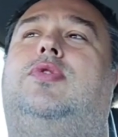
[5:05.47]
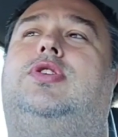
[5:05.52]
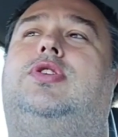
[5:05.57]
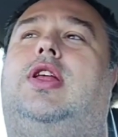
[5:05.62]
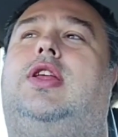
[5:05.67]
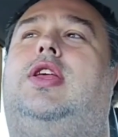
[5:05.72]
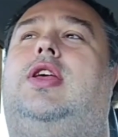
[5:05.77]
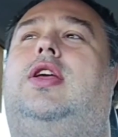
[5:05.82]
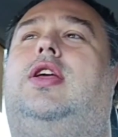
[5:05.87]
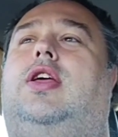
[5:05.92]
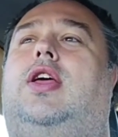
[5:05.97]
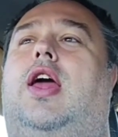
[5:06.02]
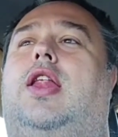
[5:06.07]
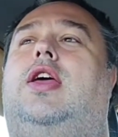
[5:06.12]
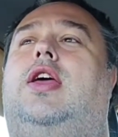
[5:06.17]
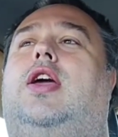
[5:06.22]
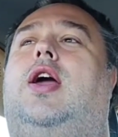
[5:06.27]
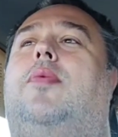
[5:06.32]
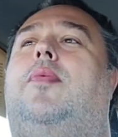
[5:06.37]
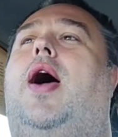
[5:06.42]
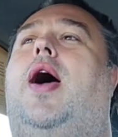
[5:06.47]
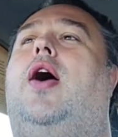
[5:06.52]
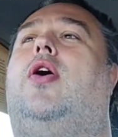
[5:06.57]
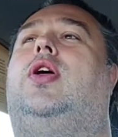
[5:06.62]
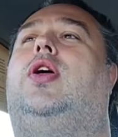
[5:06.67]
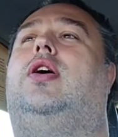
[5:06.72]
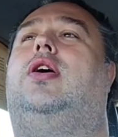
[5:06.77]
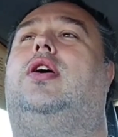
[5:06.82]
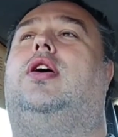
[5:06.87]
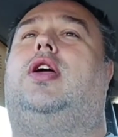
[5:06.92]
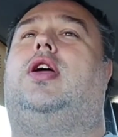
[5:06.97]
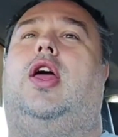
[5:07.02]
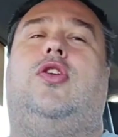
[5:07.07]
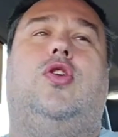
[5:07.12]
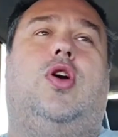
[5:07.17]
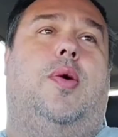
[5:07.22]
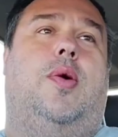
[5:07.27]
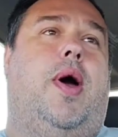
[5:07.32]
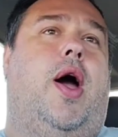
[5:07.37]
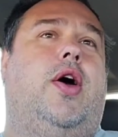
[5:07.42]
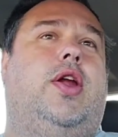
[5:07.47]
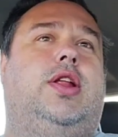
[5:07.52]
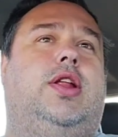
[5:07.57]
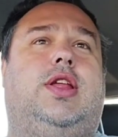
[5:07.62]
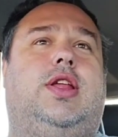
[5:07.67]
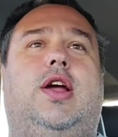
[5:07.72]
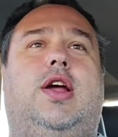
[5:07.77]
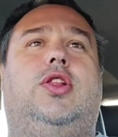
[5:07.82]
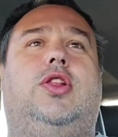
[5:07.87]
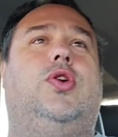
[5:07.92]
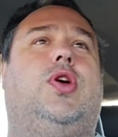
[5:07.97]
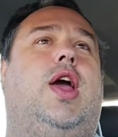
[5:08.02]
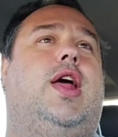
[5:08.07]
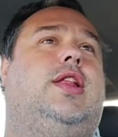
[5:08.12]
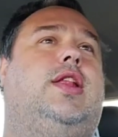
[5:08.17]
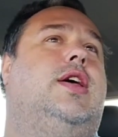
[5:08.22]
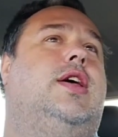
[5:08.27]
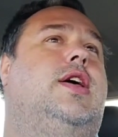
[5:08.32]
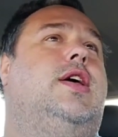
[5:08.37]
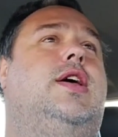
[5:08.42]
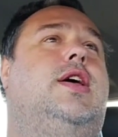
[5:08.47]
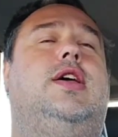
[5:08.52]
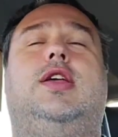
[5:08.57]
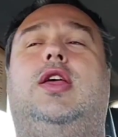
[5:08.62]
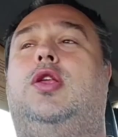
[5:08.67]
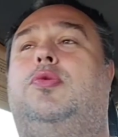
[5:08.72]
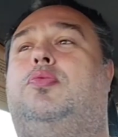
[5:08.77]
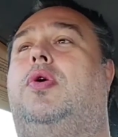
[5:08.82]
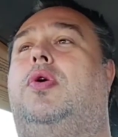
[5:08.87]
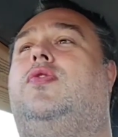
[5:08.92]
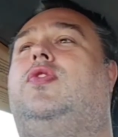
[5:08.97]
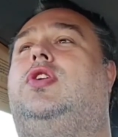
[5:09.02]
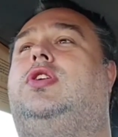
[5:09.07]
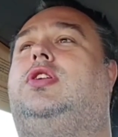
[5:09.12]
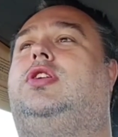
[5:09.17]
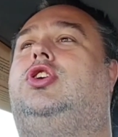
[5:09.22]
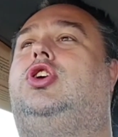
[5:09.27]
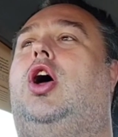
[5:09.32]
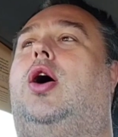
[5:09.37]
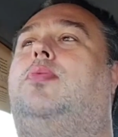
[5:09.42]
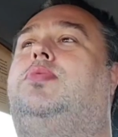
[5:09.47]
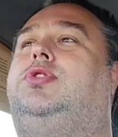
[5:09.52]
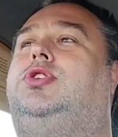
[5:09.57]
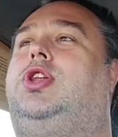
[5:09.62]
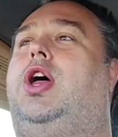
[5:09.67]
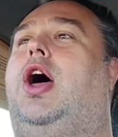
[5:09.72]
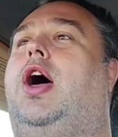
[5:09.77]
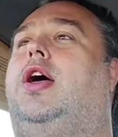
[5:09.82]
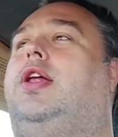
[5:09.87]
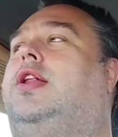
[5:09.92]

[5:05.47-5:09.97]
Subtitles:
that can you come out and take a look at his previous jobs done,